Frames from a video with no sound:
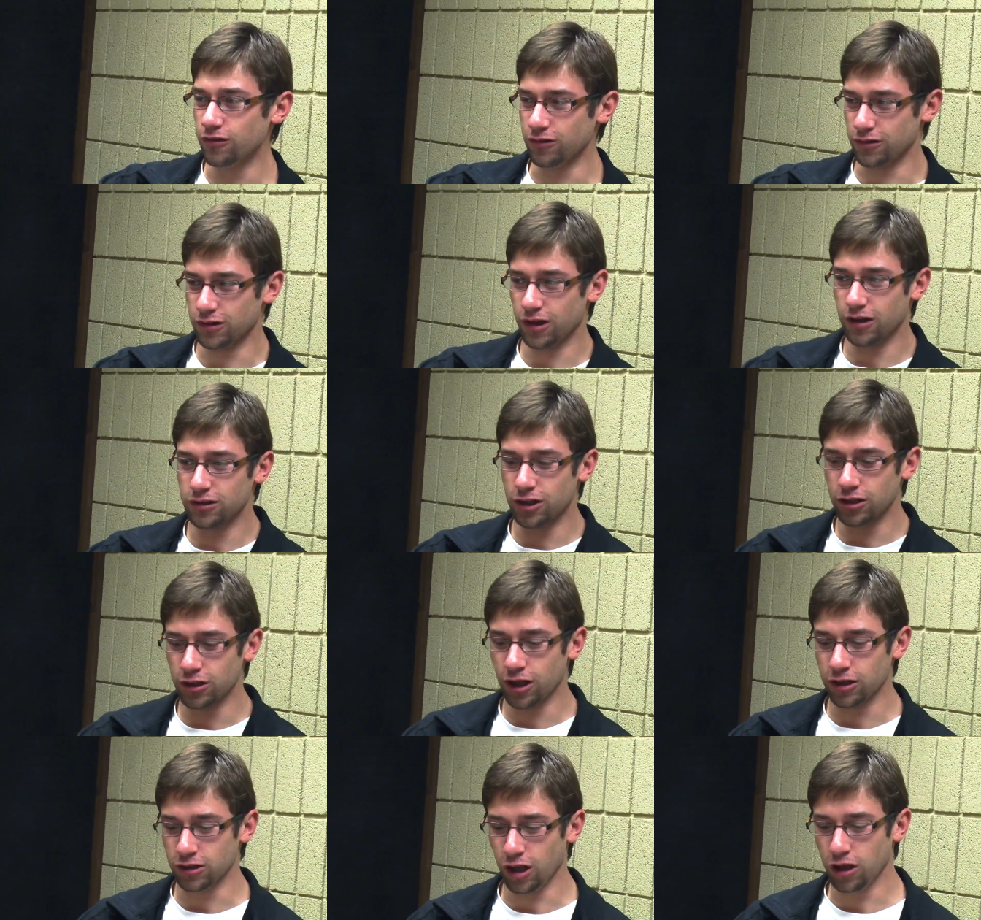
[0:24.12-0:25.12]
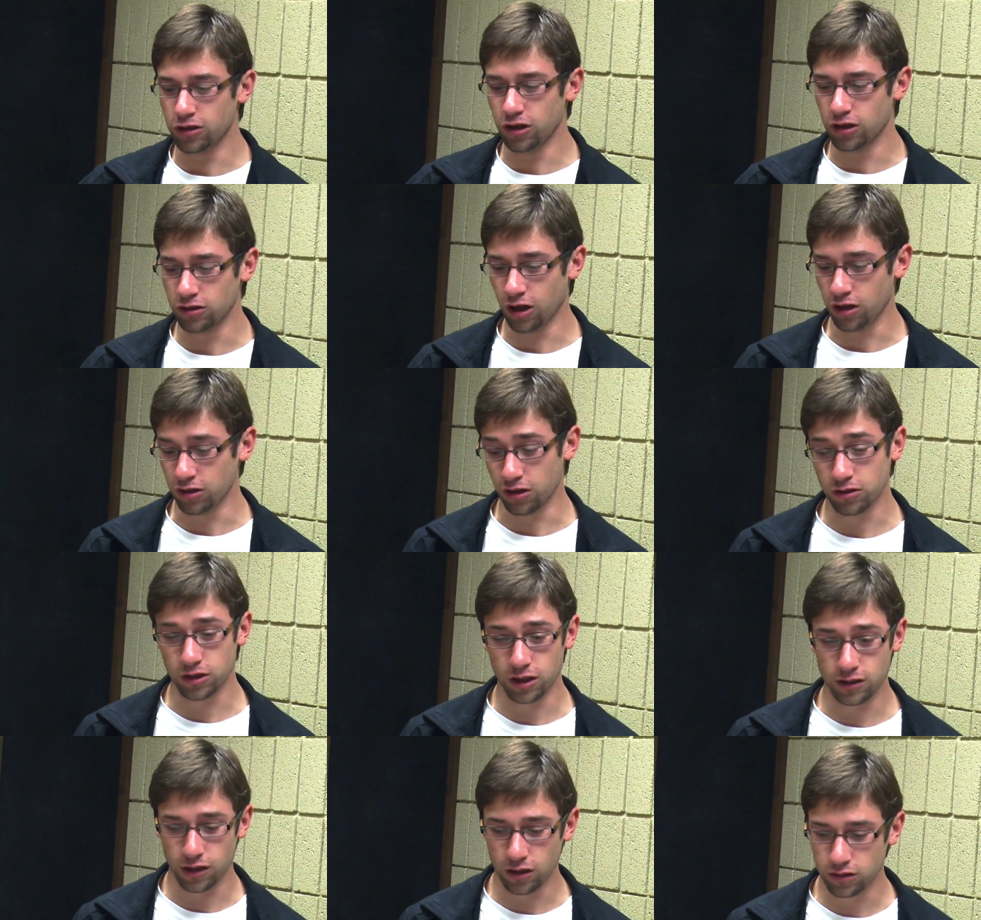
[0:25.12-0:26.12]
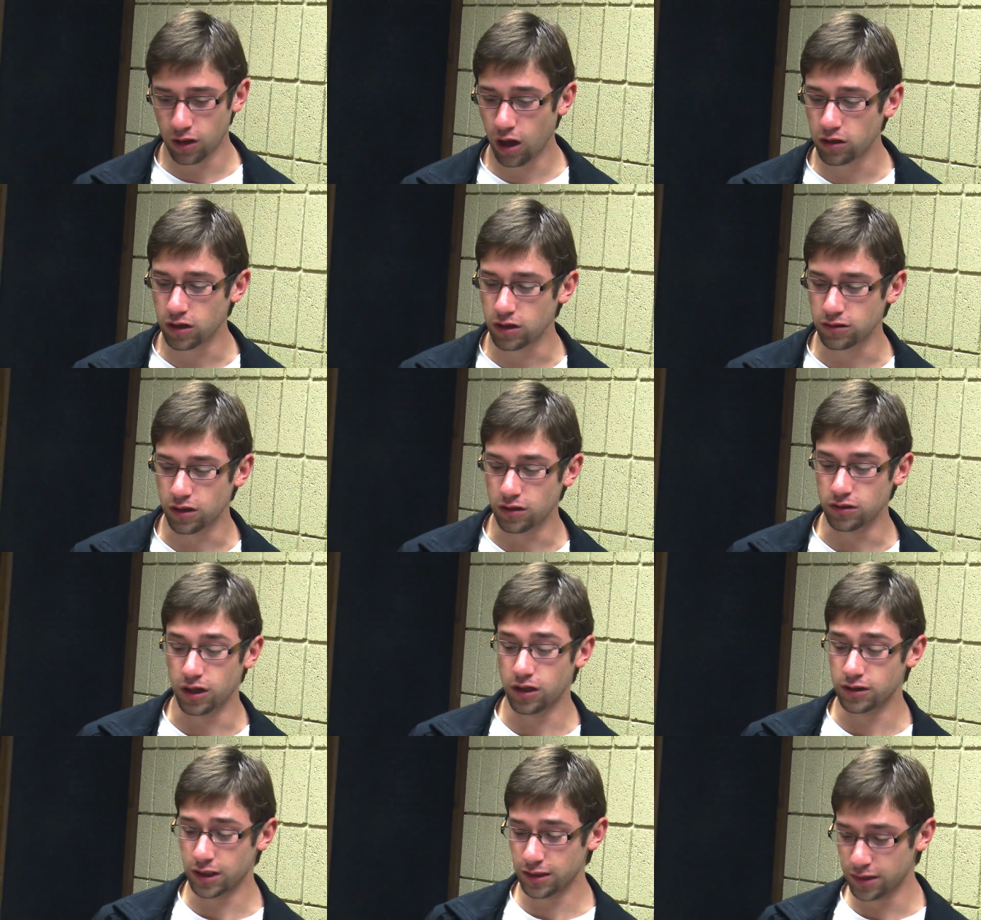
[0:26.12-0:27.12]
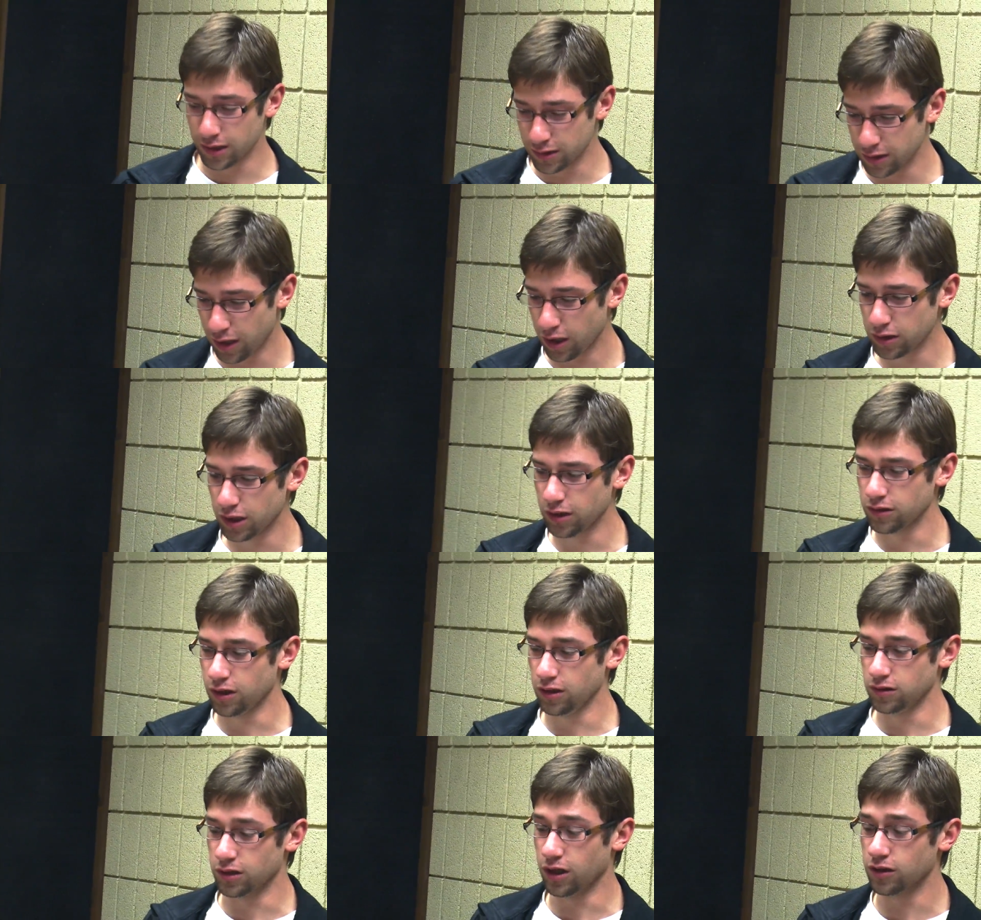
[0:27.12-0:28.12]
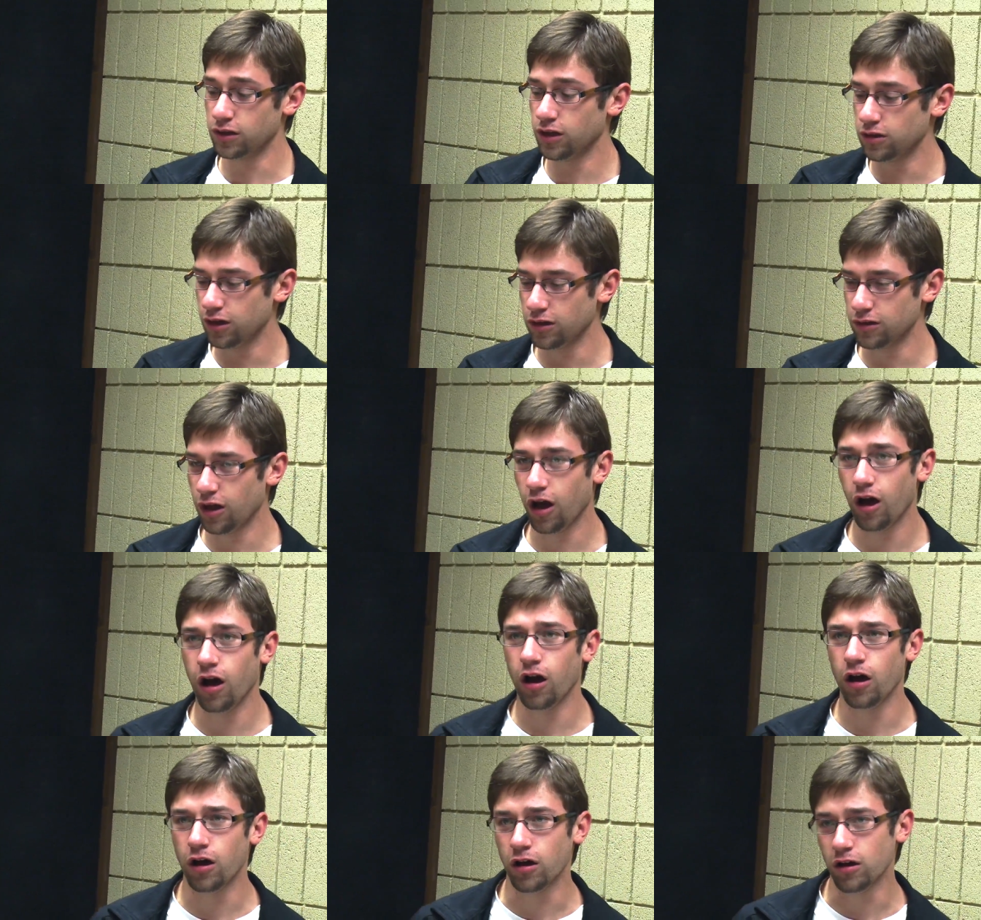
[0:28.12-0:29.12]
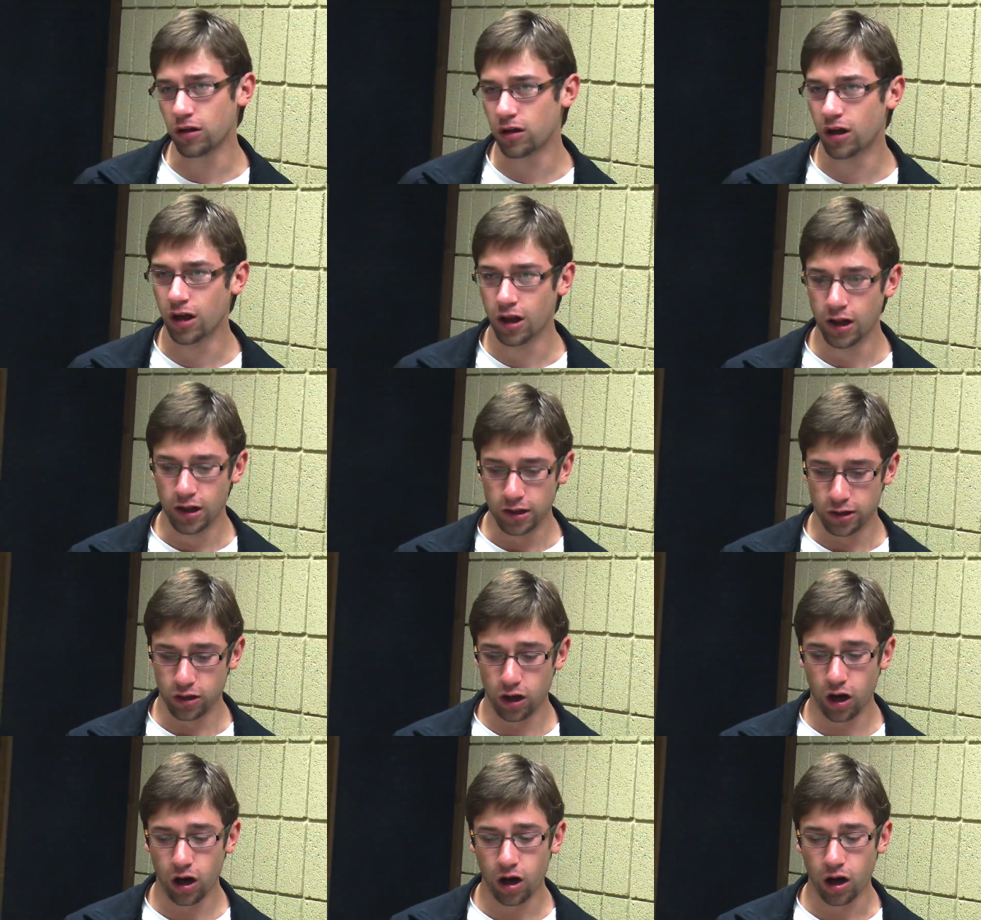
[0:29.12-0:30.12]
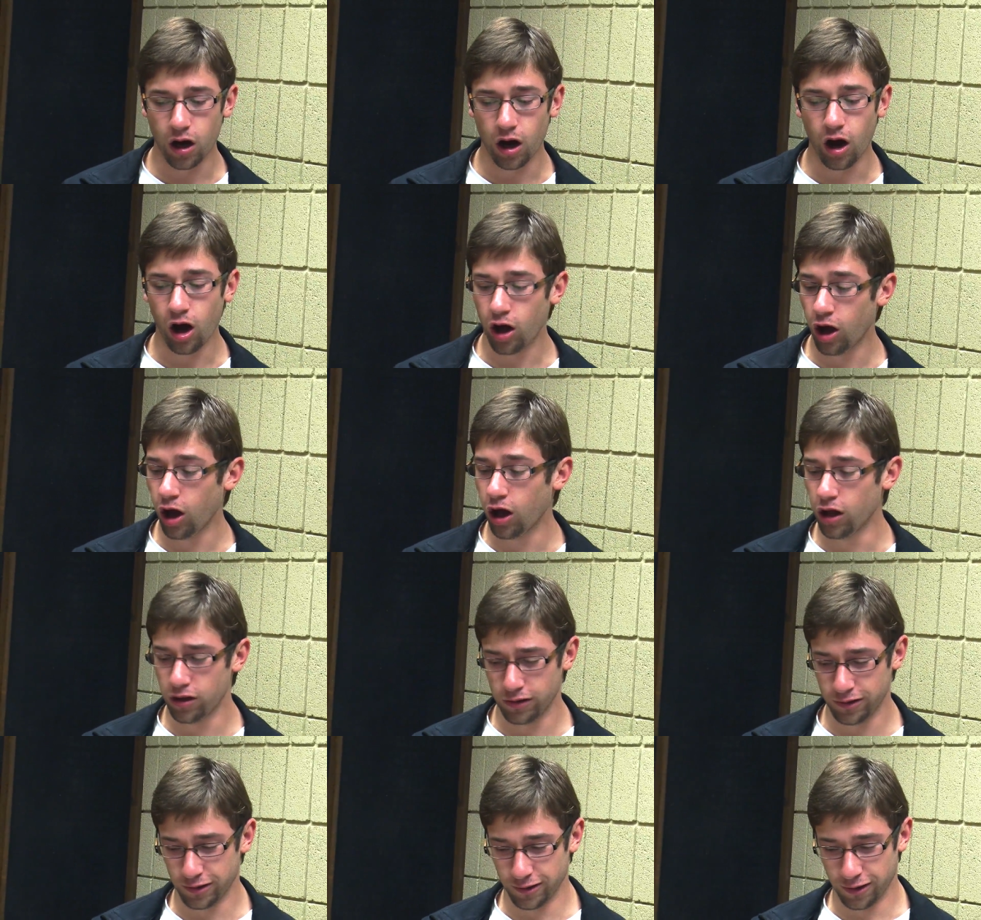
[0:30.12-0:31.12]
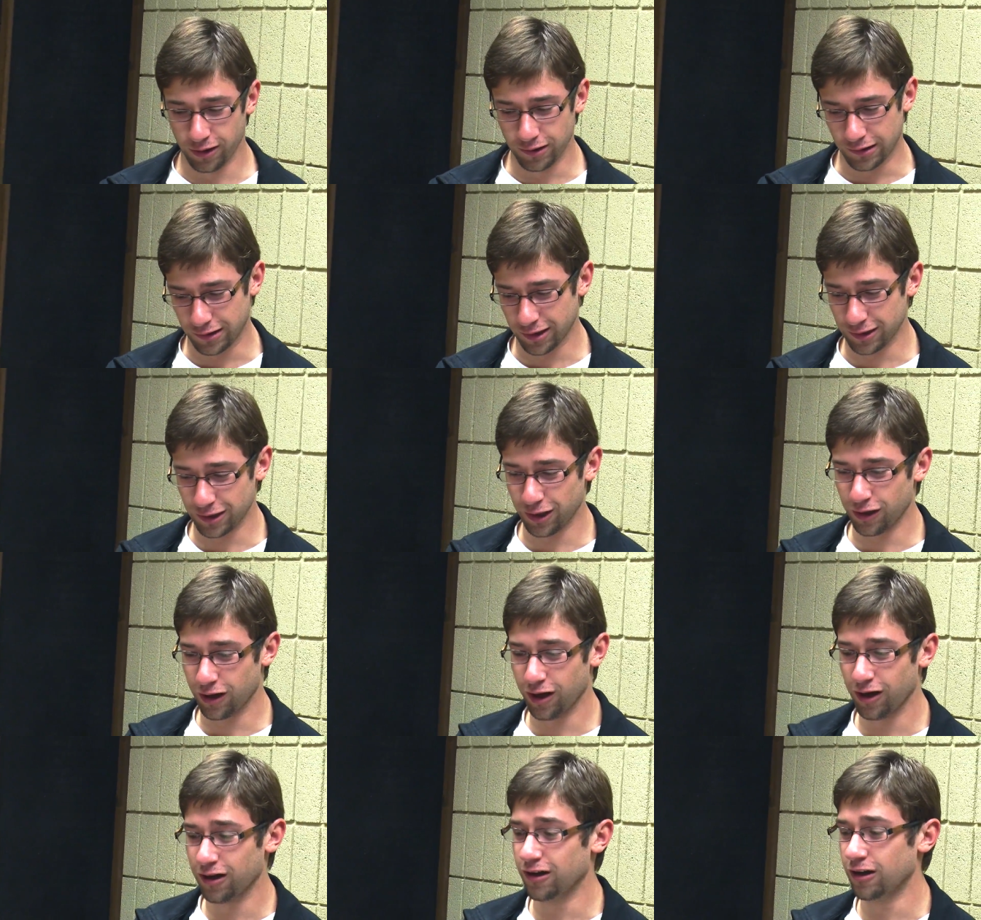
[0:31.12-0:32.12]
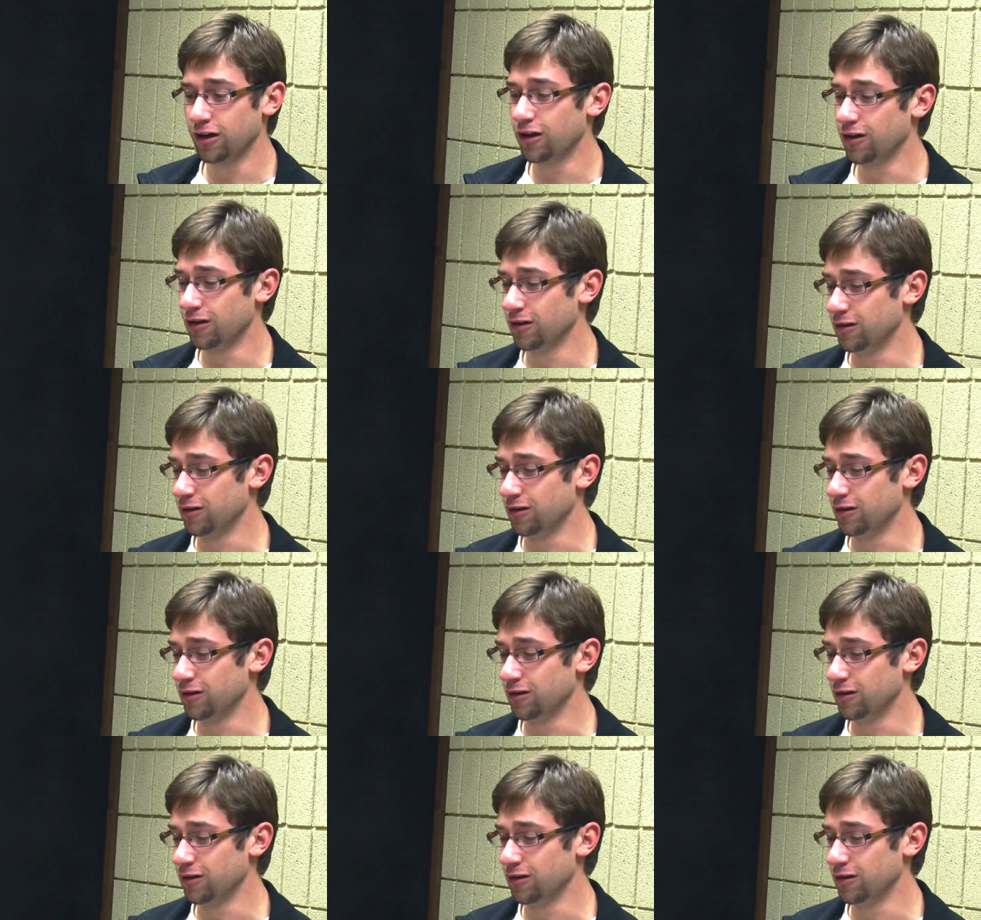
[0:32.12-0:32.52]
had prior experience to within my entire lifetime. And it's something that makes me feel comfortable,